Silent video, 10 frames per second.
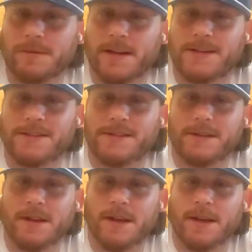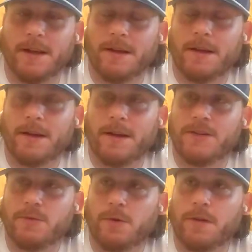It's
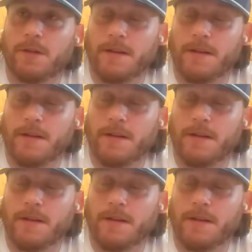worth